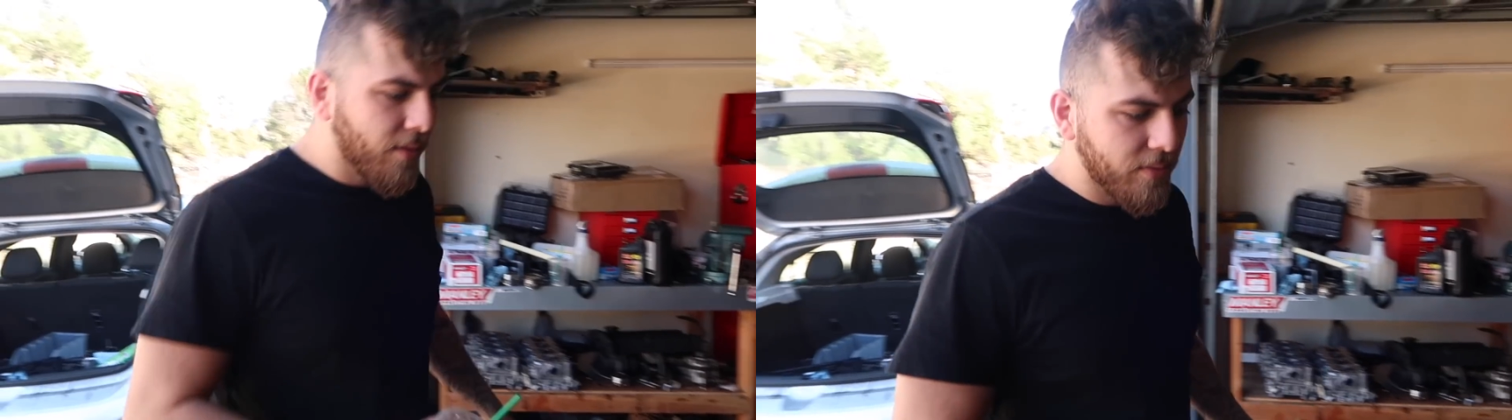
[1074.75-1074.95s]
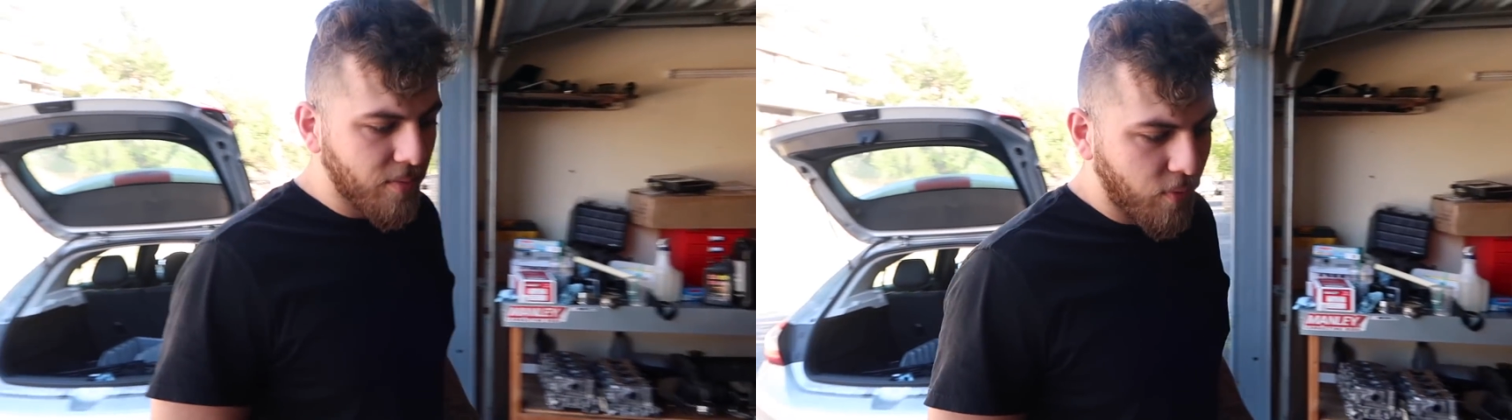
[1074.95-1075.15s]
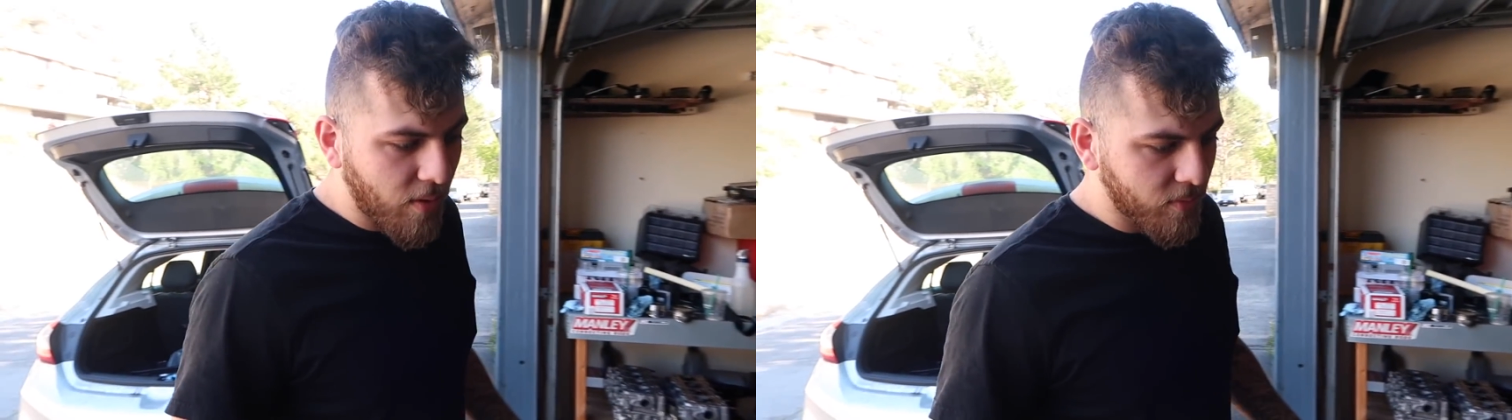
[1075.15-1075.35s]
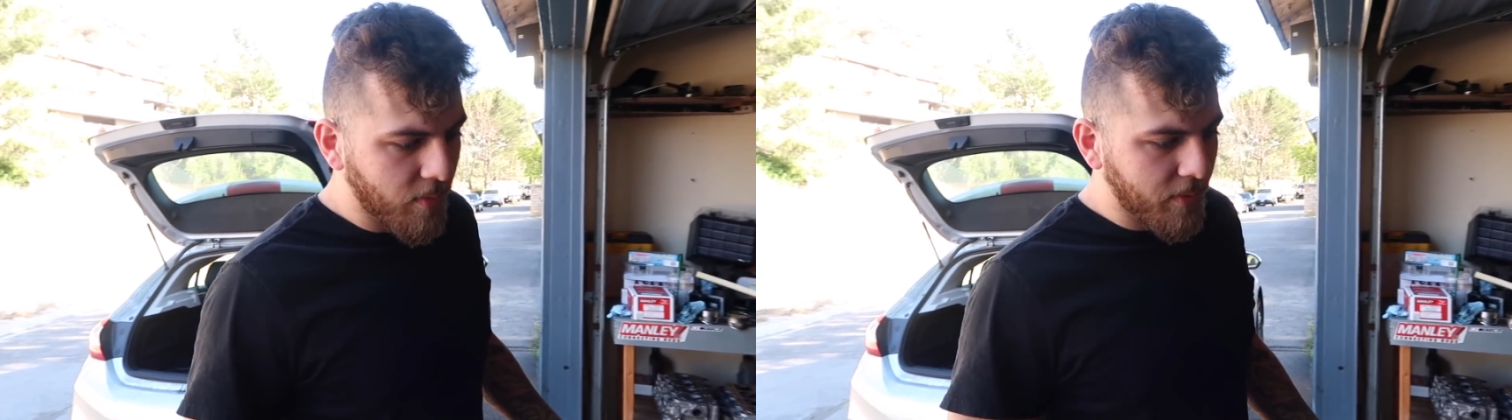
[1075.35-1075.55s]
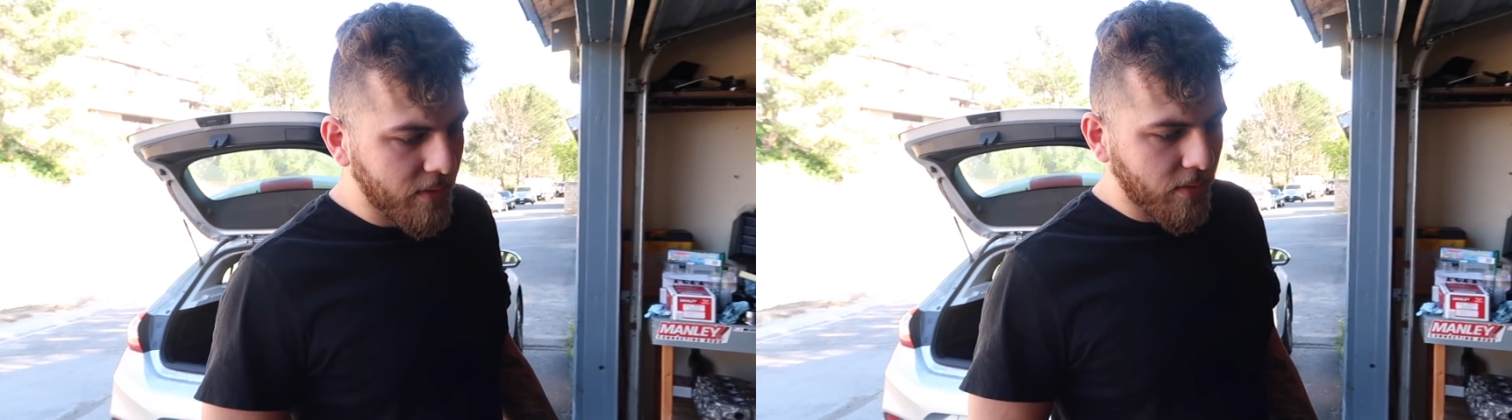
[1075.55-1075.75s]
that's a problem.
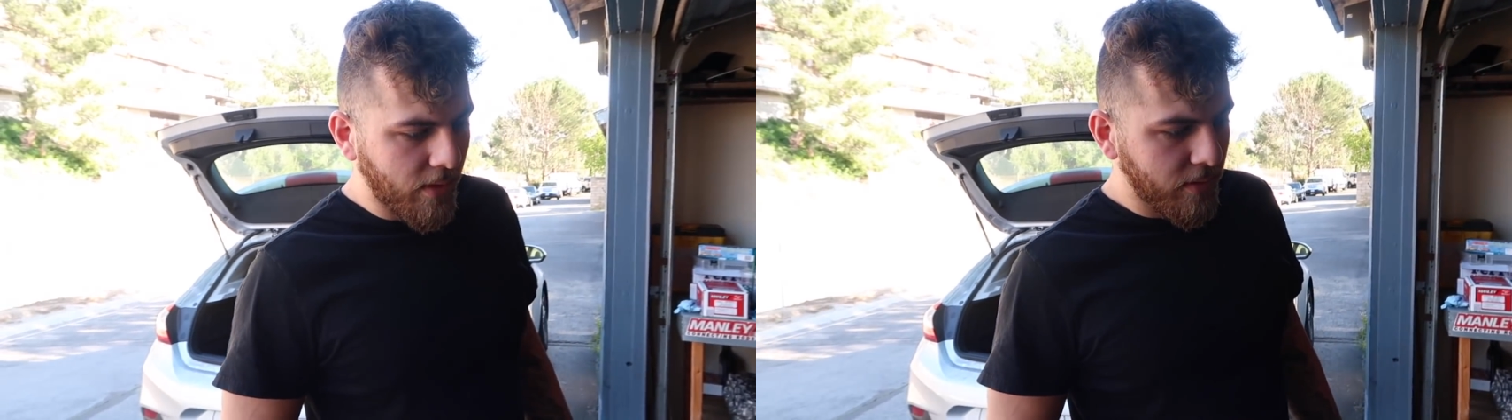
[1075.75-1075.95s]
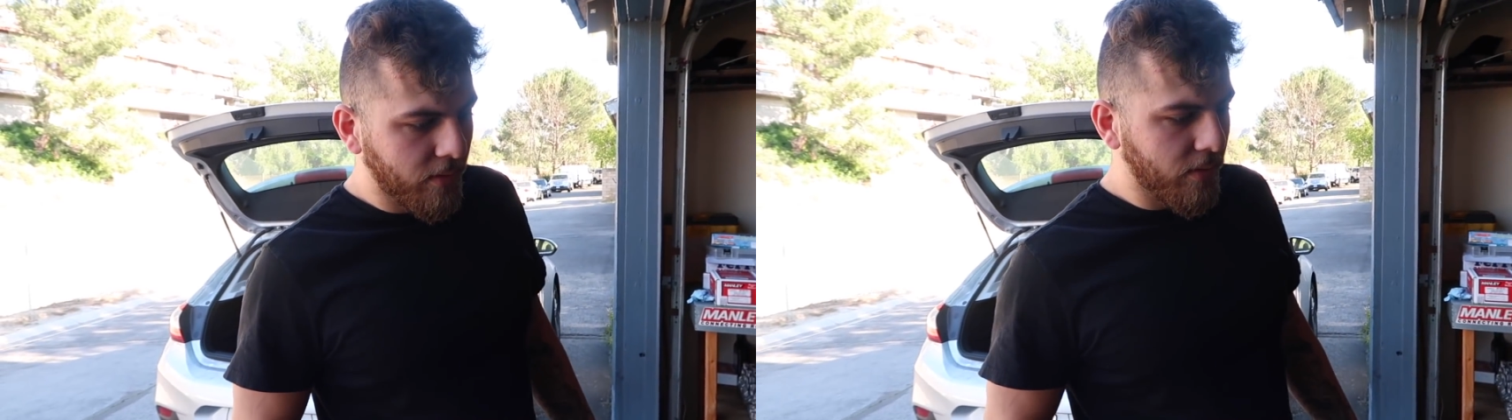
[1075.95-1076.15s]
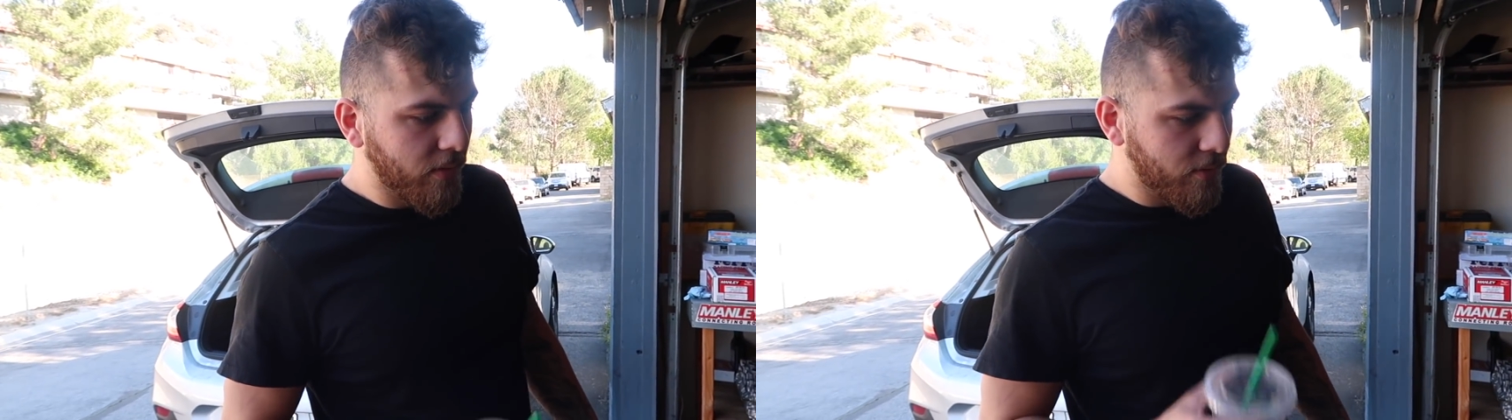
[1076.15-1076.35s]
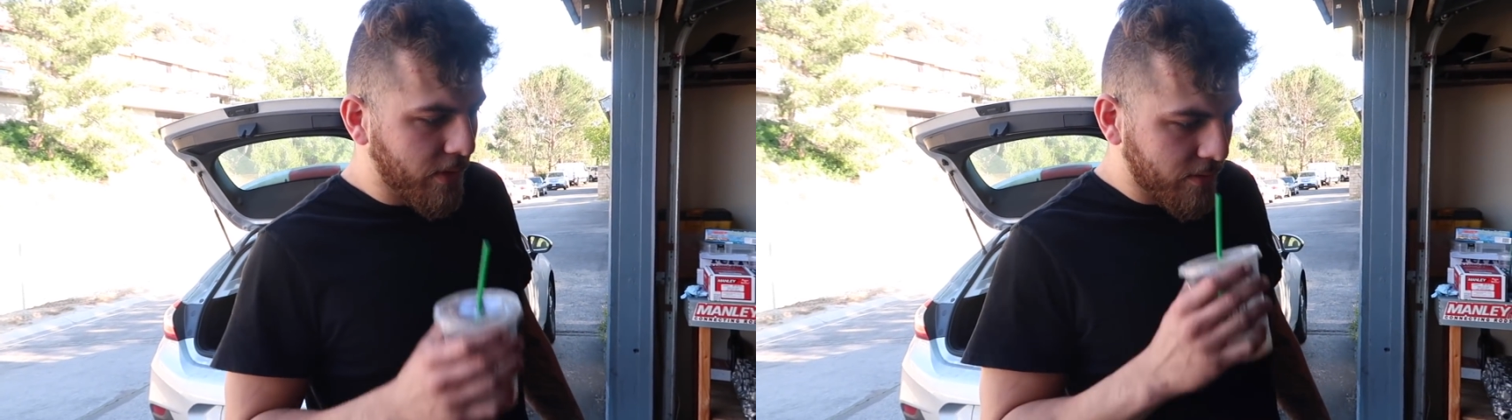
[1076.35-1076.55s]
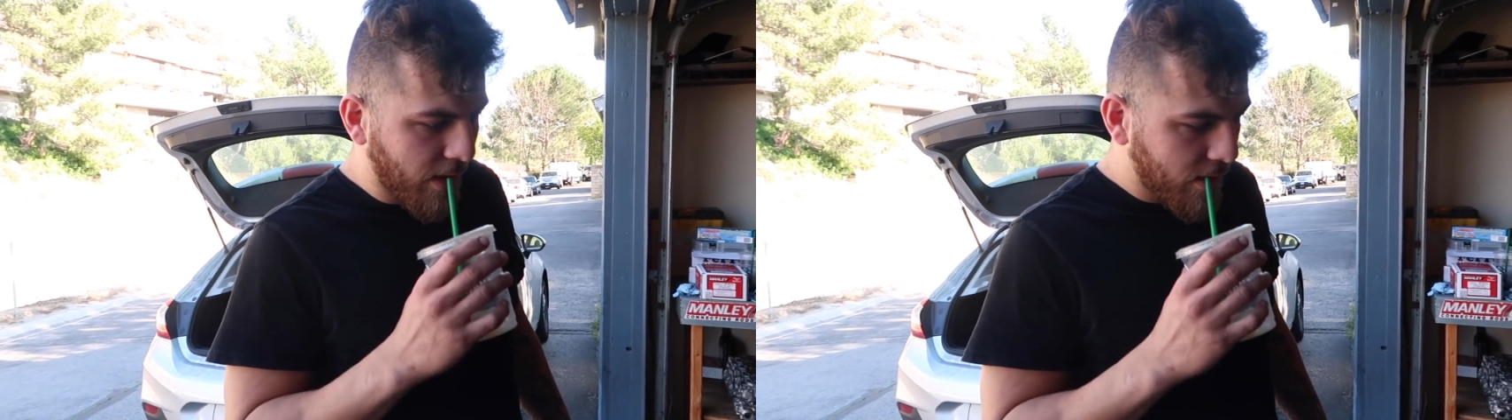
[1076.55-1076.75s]
I mean, I need to
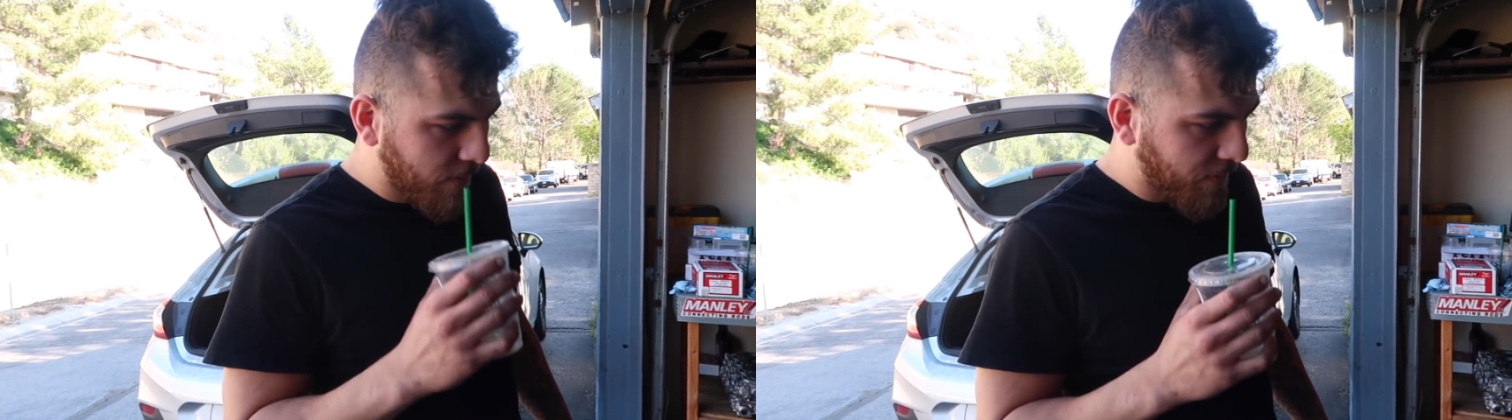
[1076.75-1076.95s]
address that.